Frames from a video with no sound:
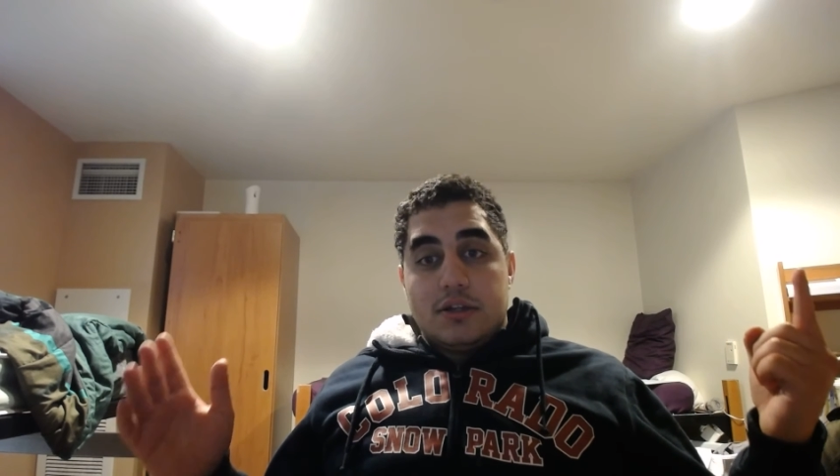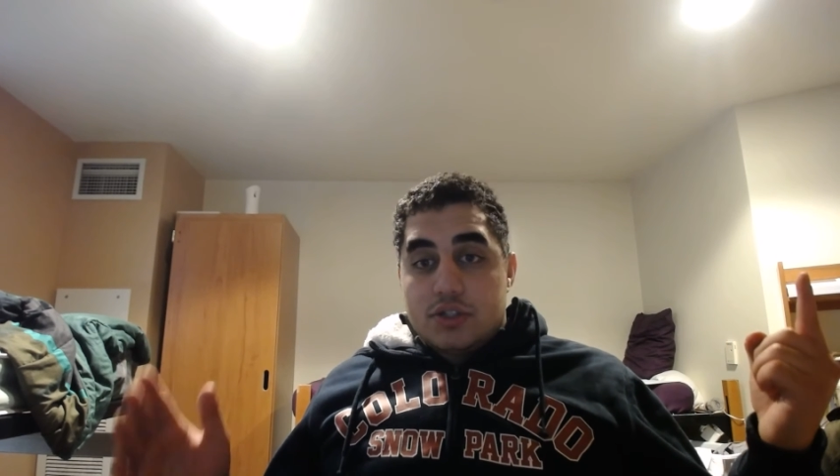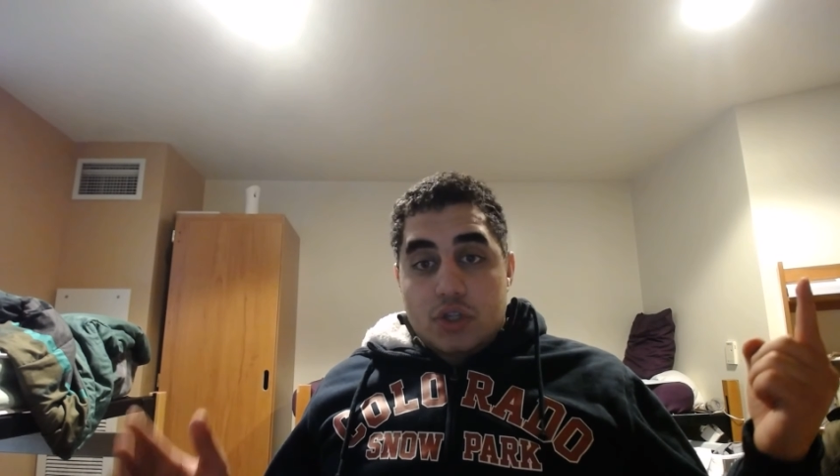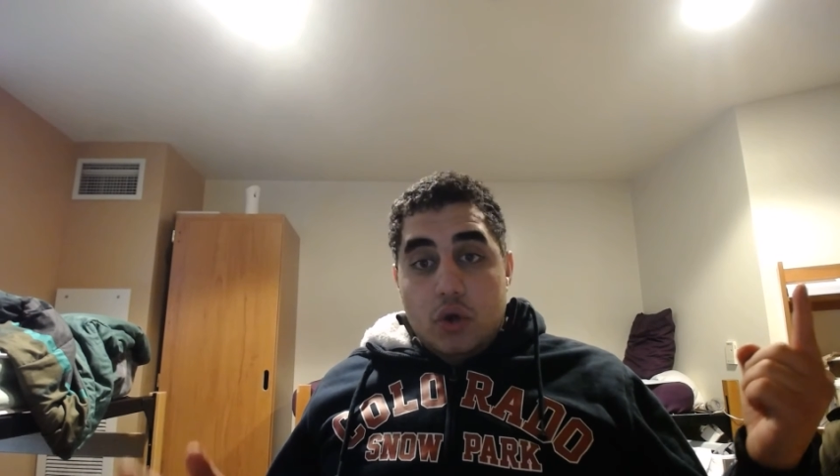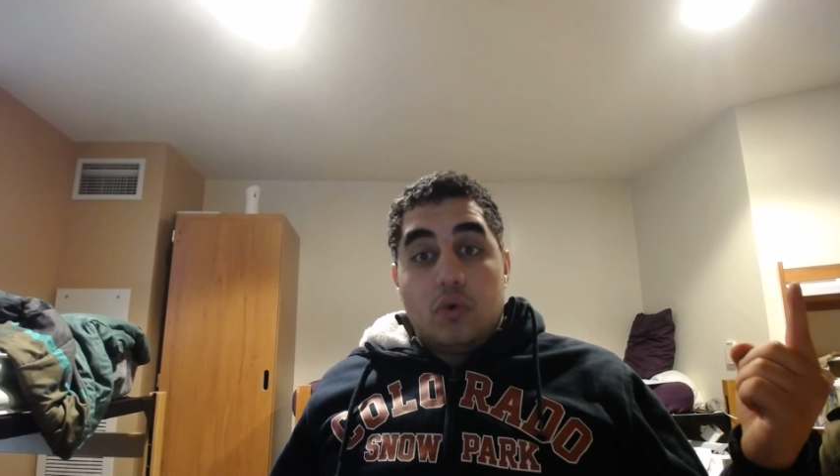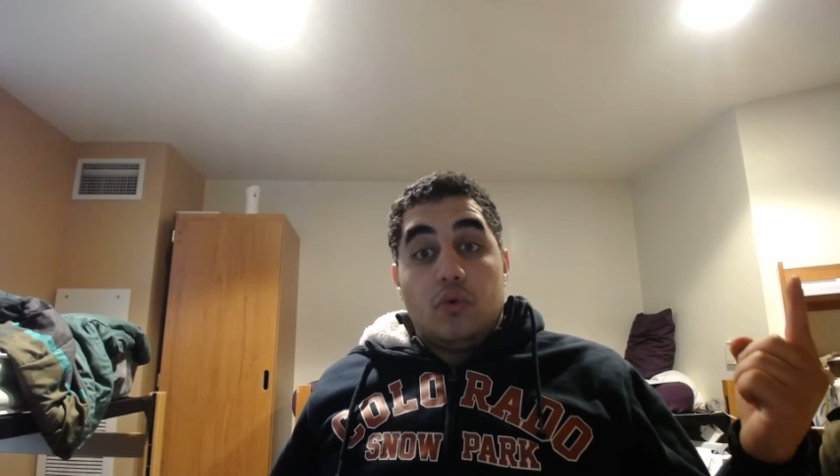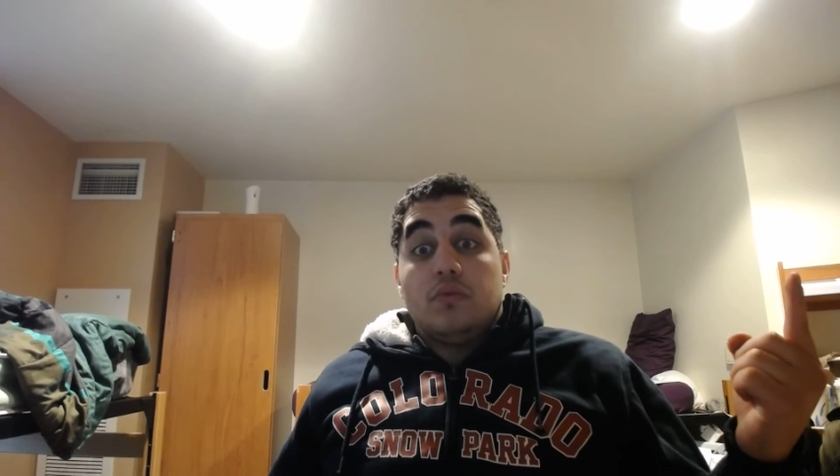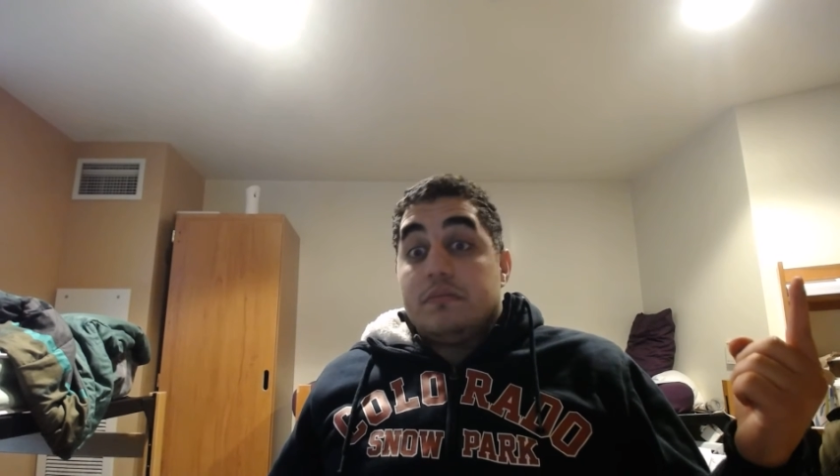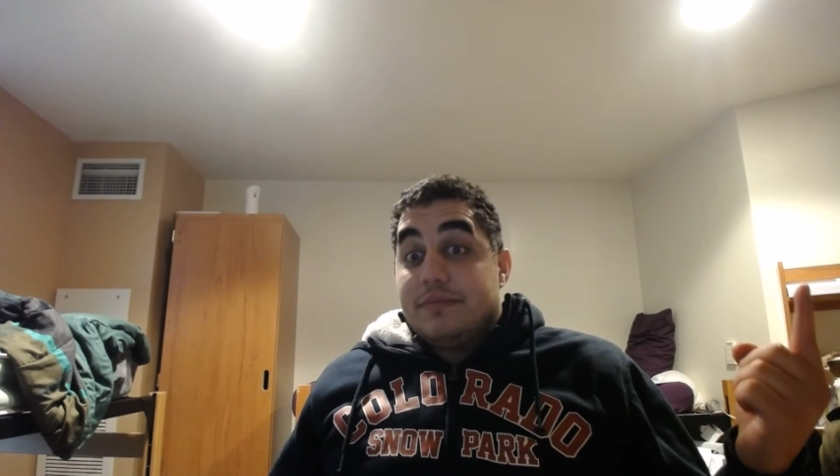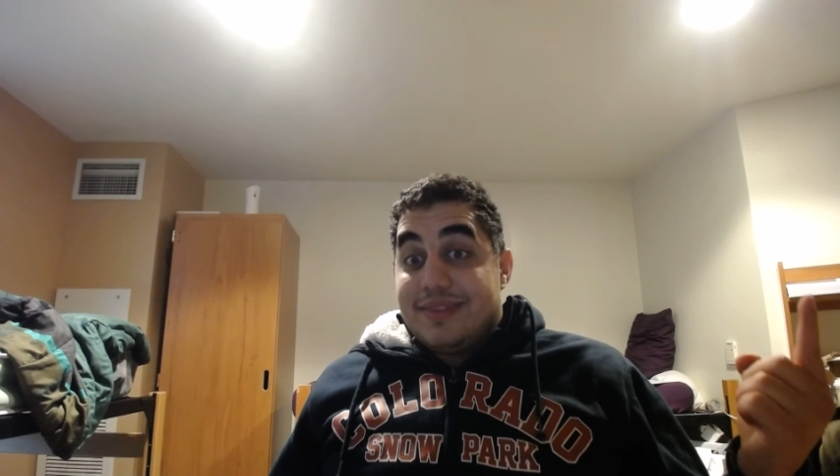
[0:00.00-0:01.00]

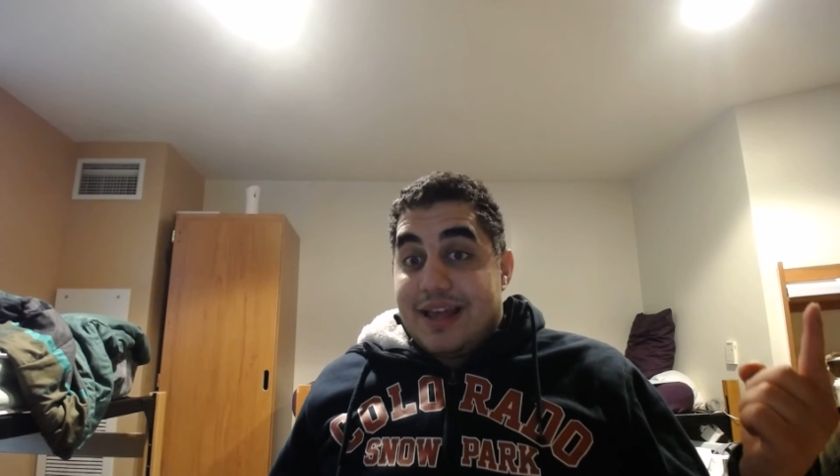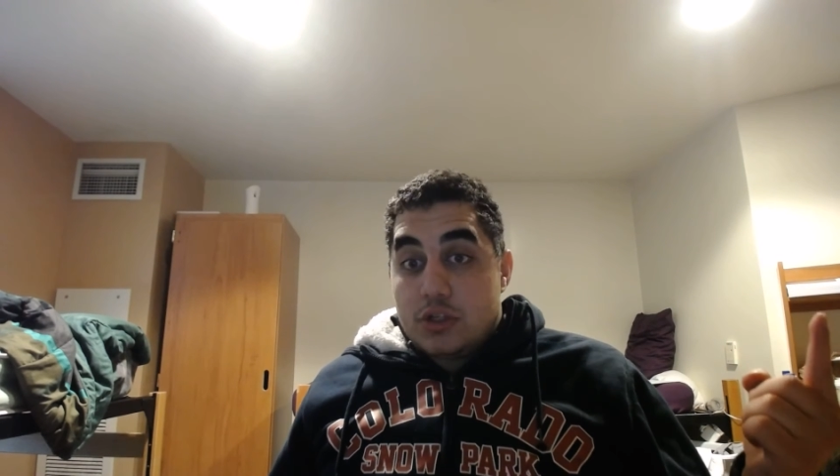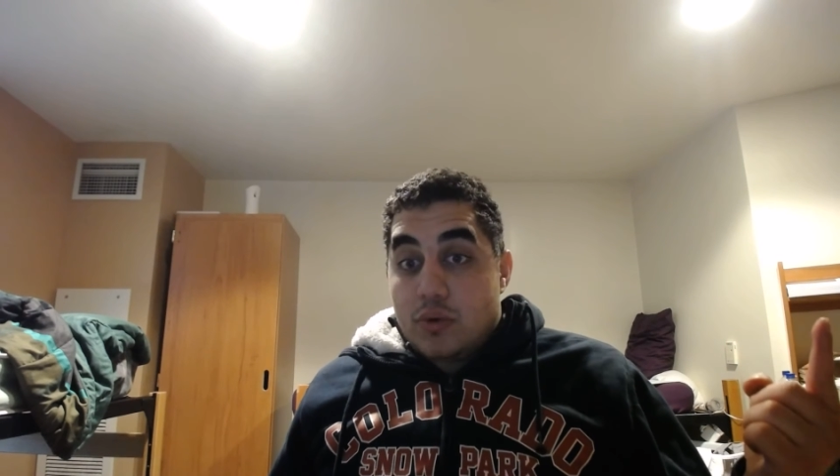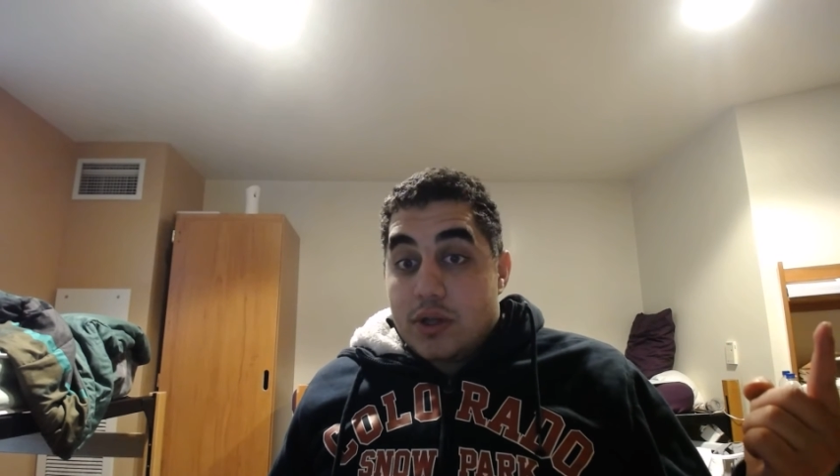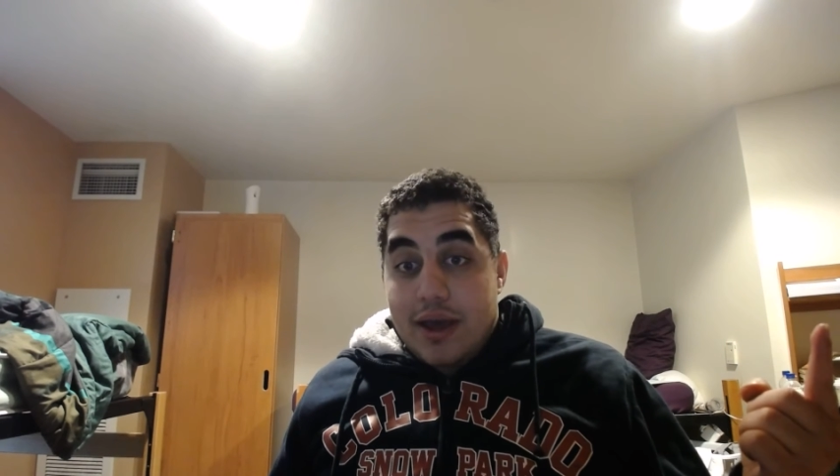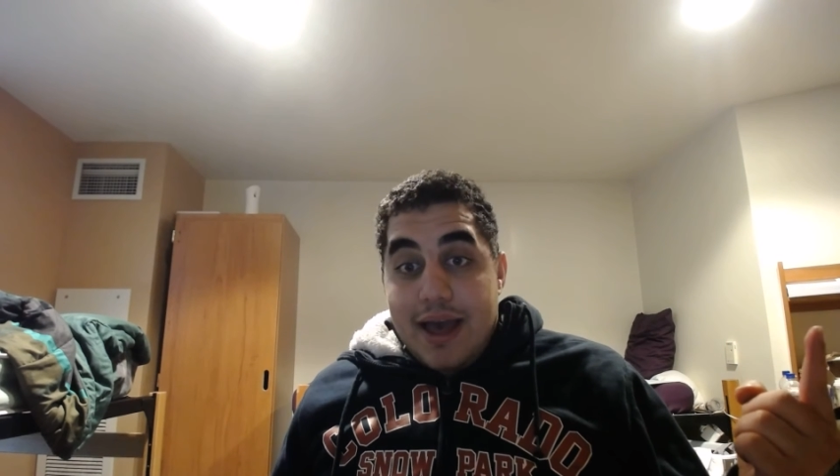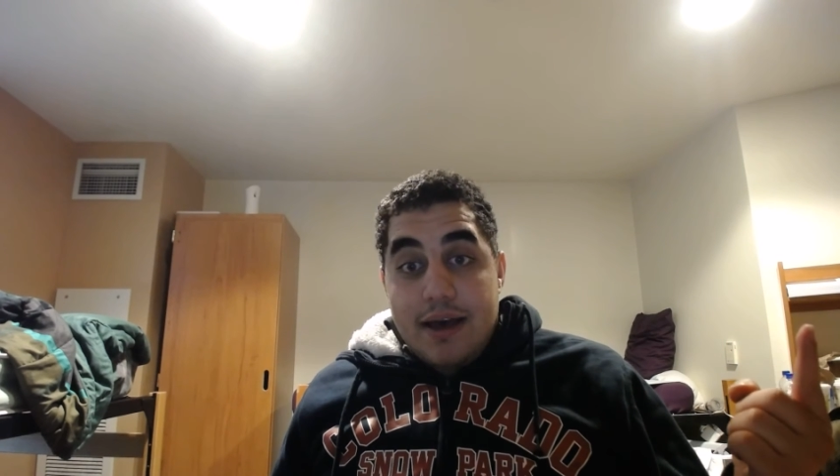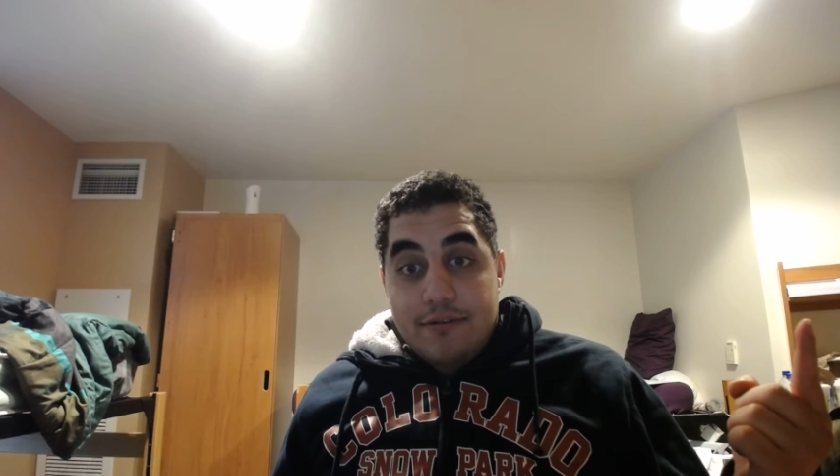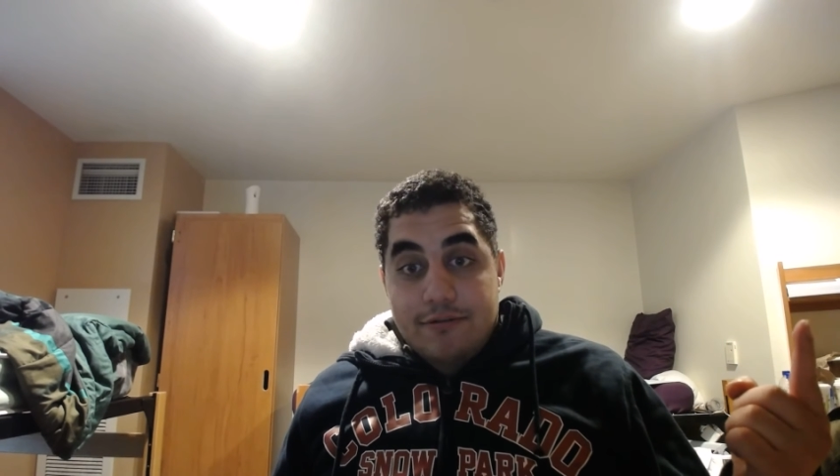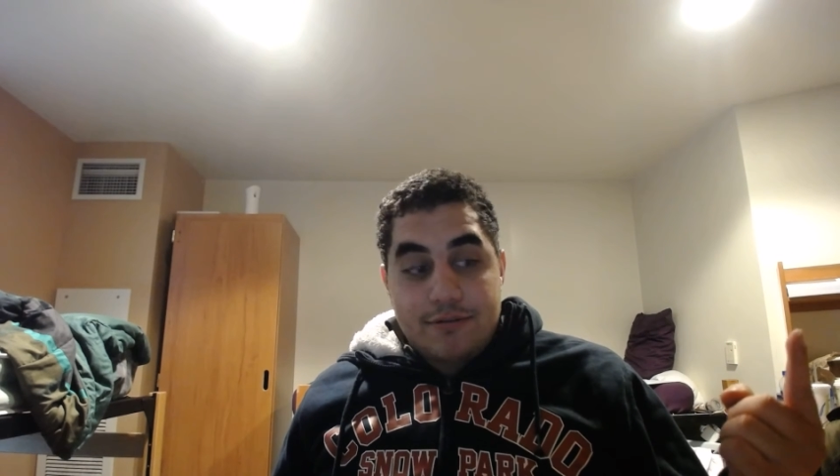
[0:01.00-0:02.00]
So that is what you
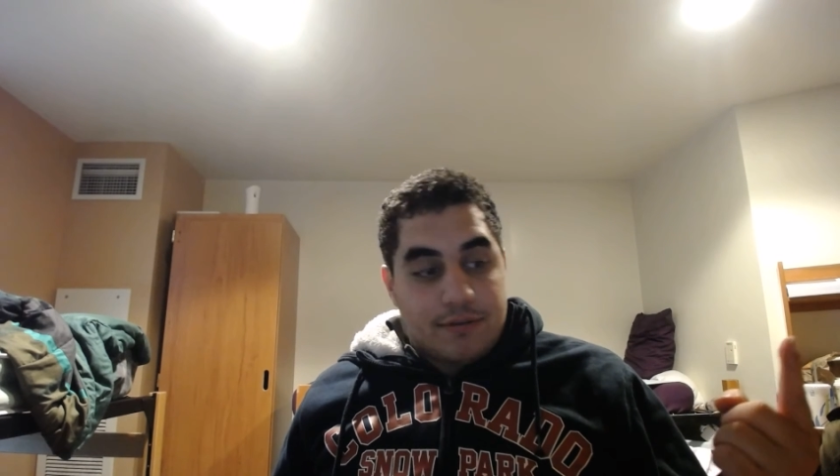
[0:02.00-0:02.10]
have.